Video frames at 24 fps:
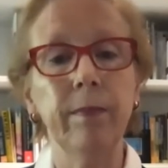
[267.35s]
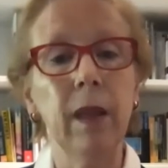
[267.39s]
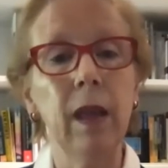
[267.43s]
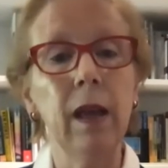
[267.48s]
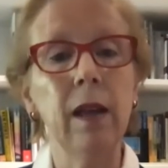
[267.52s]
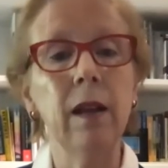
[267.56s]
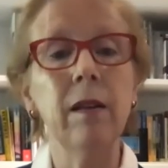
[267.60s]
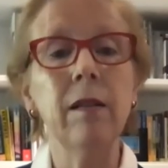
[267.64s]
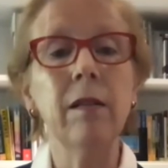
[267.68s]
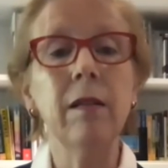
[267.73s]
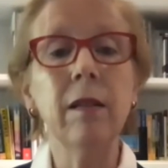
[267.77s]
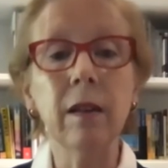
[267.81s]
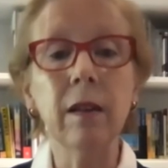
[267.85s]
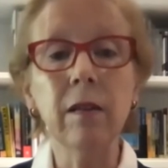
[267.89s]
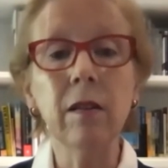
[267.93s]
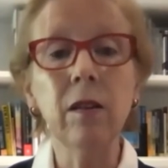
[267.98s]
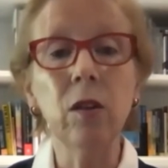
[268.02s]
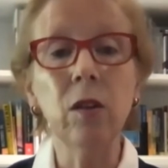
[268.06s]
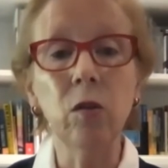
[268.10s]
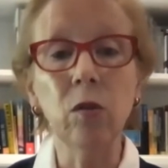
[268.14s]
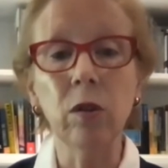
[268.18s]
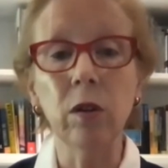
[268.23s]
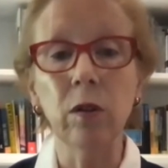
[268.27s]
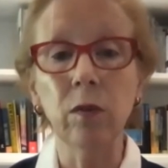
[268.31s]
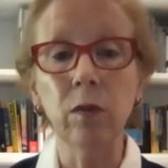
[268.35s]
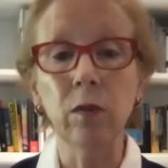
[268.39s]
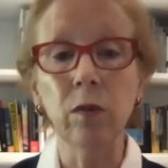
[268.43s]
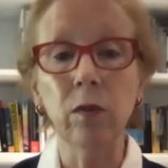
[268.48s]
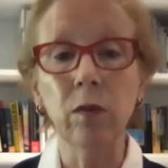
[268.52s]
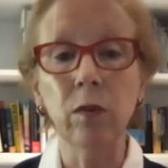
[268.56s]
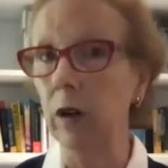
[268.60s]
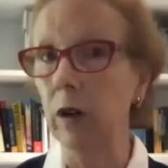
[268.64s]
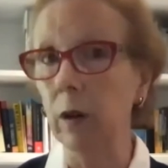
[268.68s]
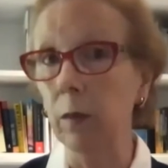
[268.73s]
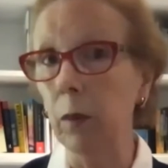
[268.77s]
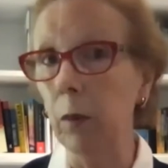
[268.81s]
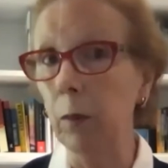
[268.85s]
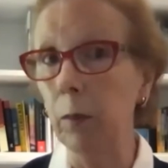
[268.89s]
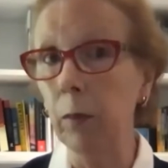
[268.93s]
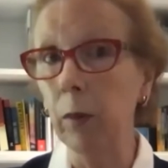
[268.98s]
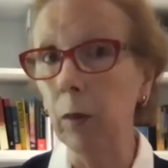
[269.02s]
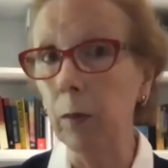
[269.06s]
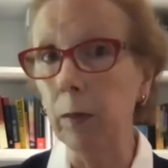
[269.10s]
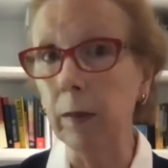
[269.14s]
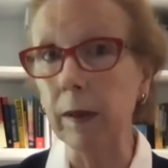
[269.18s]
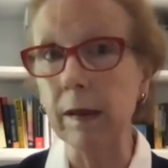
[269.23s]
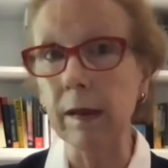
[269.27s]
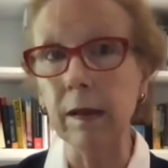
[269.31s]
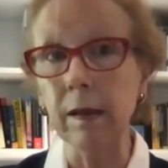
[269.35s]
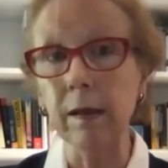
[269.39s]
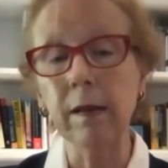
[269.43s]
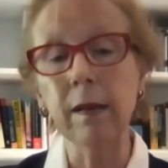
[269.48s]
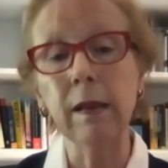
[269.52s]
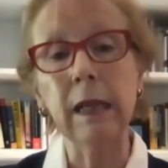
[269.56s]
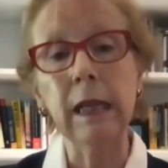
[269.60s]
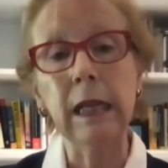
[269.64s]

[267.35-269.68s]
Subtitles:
and it doesn't use it for charitable purposes.